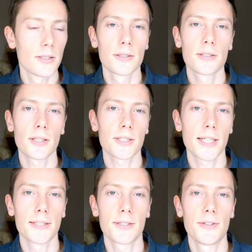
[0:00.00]
such
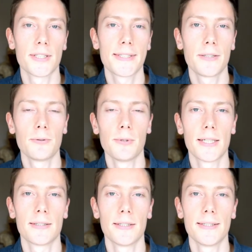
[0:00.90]
as the single
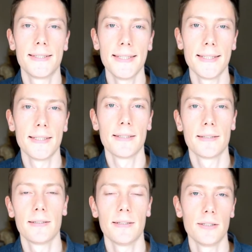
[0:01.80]
letter D
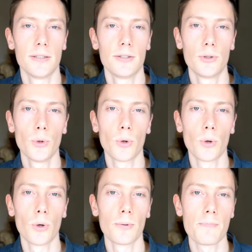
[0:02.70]
in
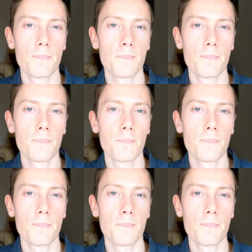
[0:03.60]
door,